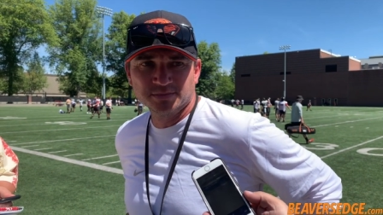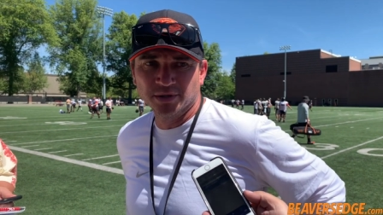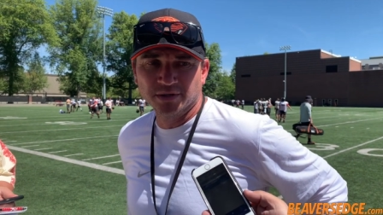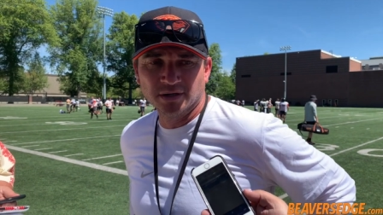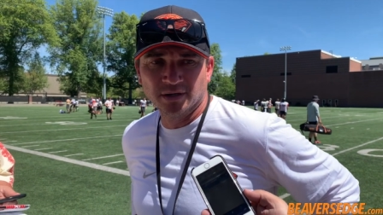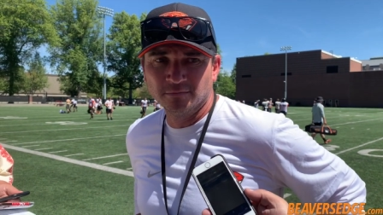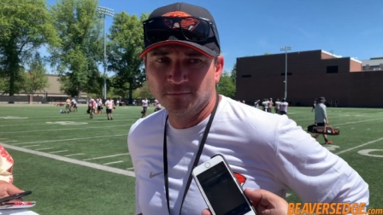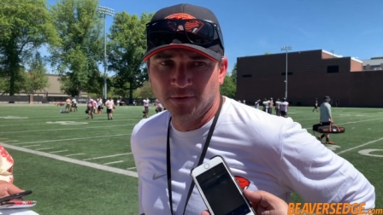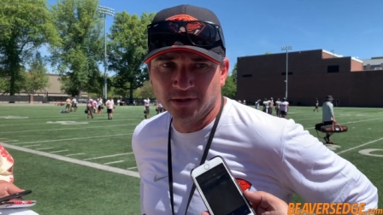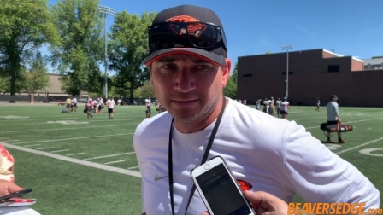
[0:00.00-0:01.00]
But uh,
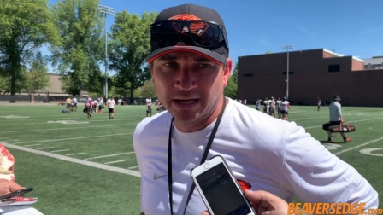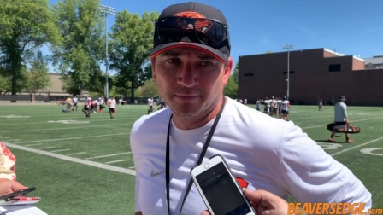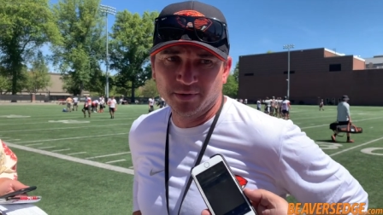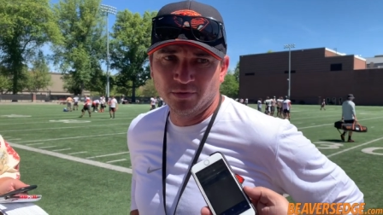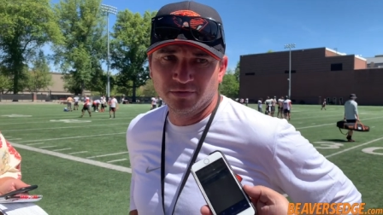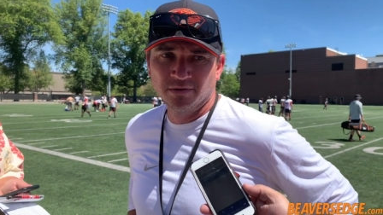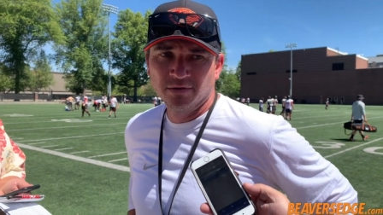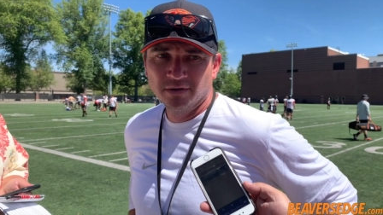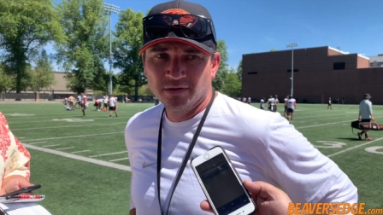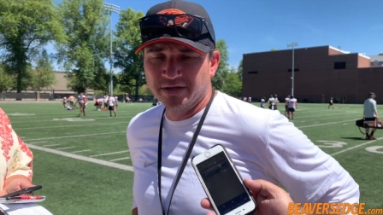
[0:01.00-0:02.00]
really happy with
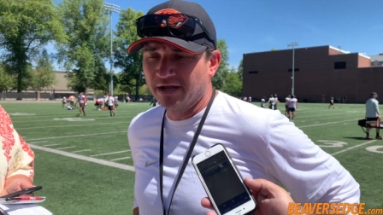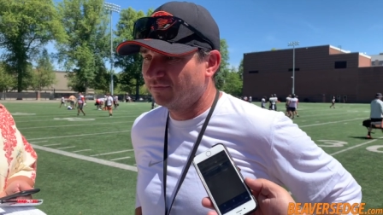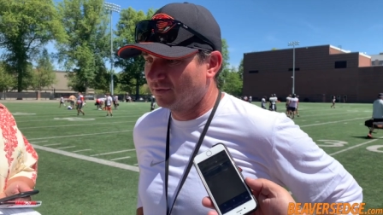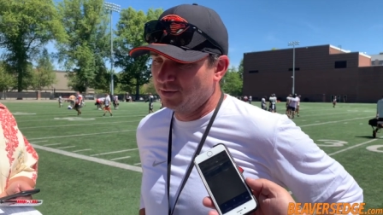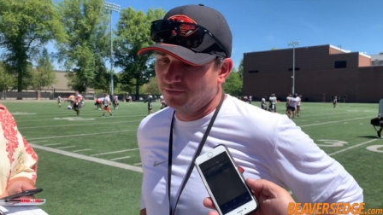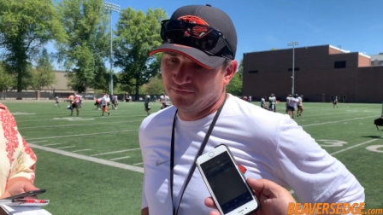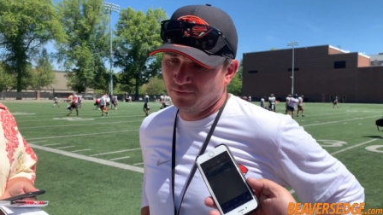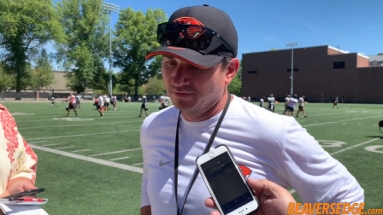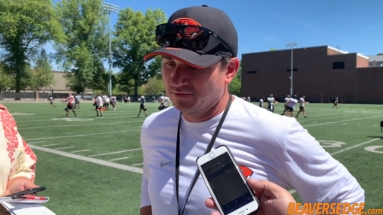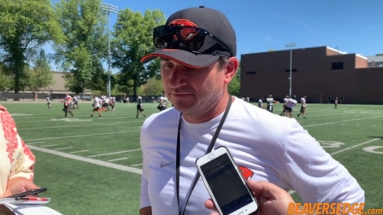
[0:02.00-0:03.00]
the effort put
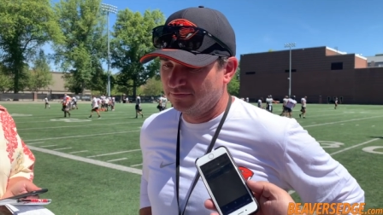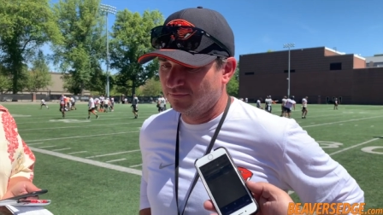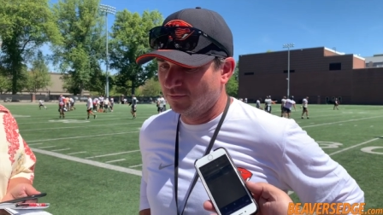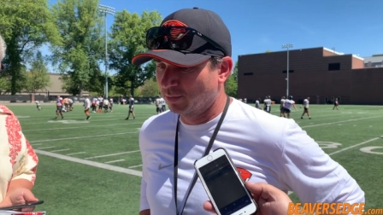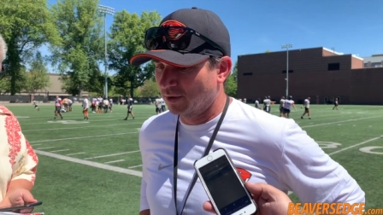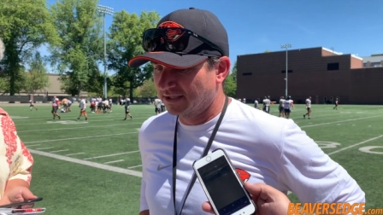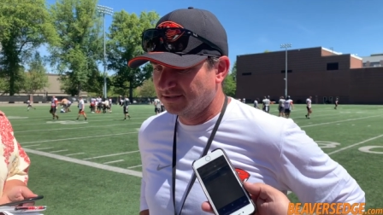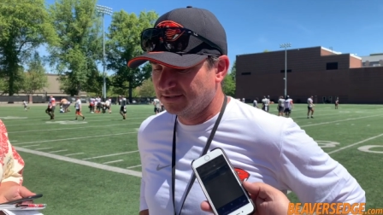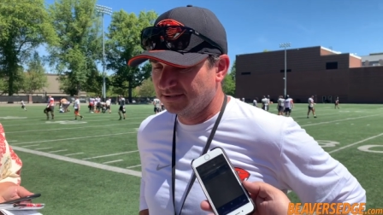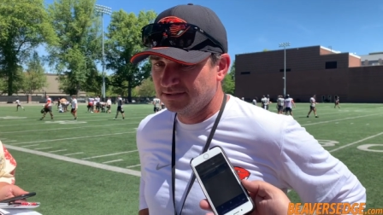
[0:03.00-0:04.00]
forth after four
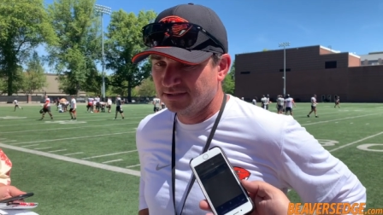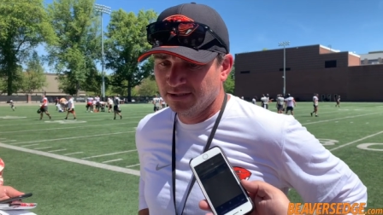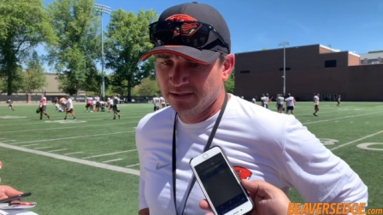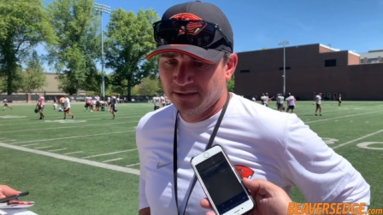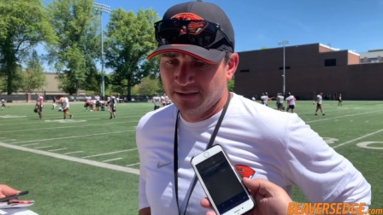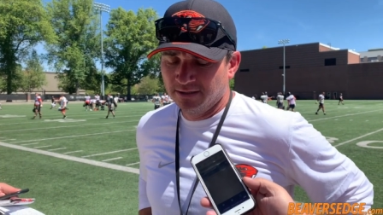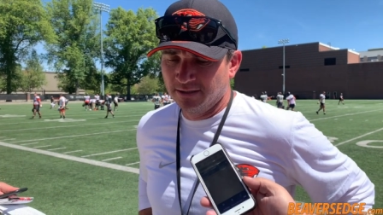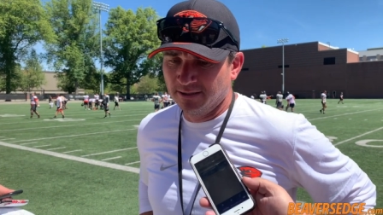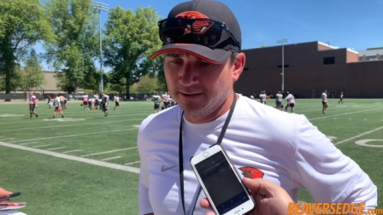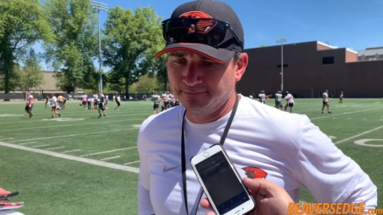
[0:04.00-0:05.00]
practices.
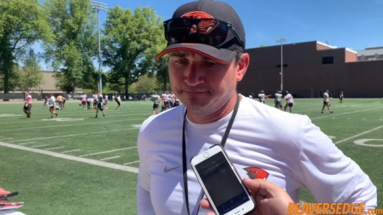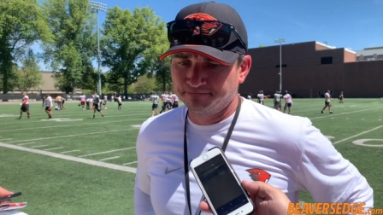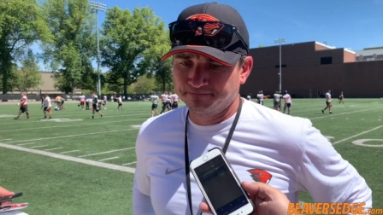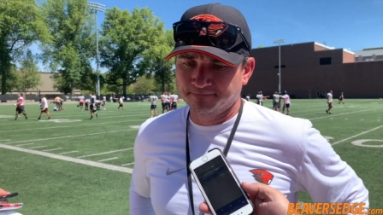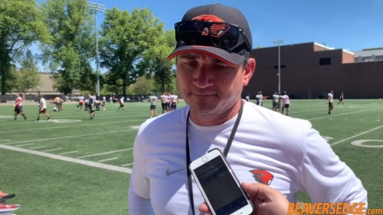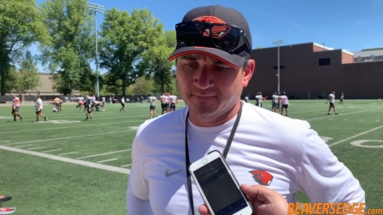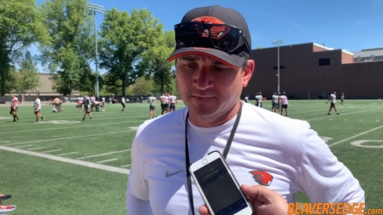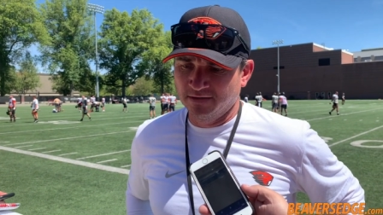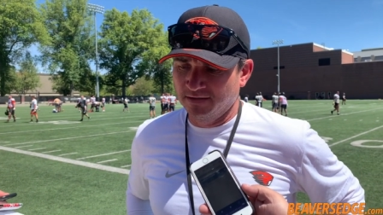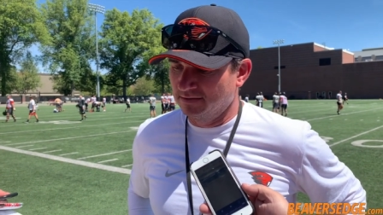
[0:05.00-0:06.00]
Um, uh,
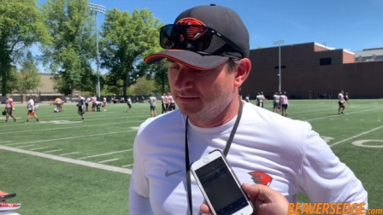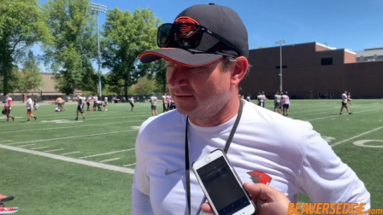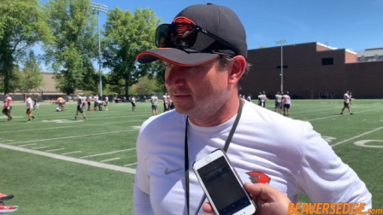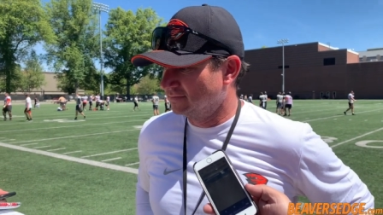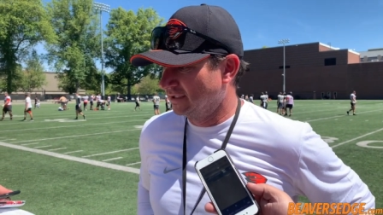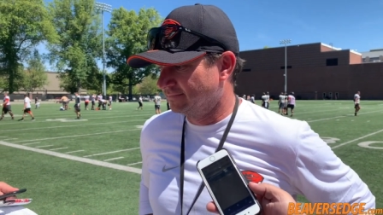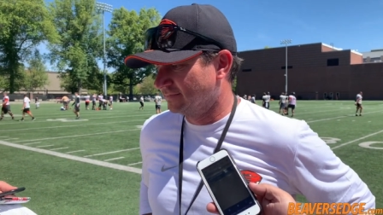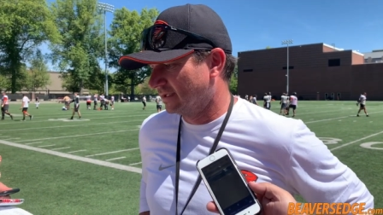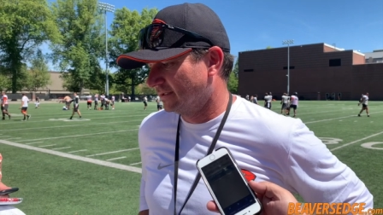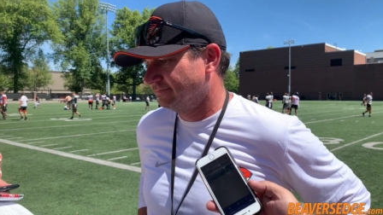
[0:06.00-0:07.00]
yeah,
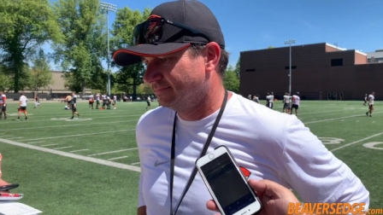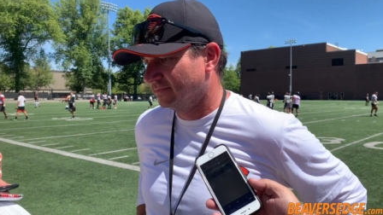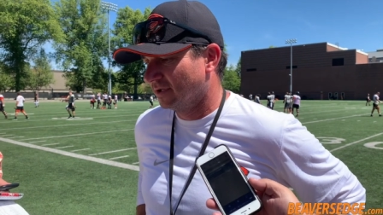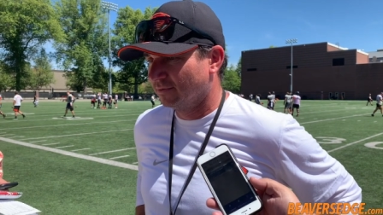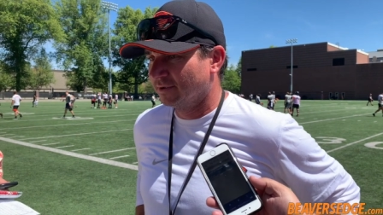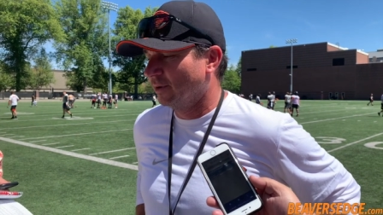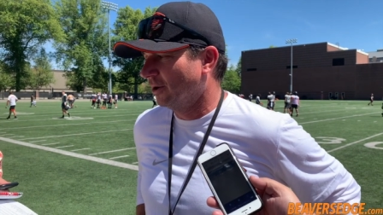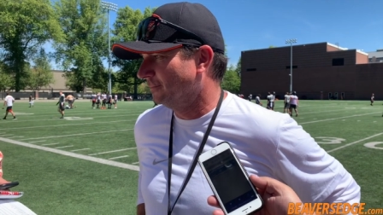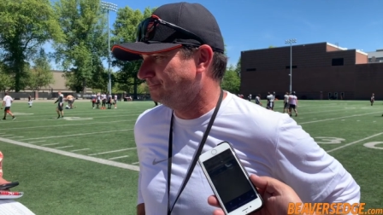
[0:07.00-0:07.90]
we got another one tomorrow.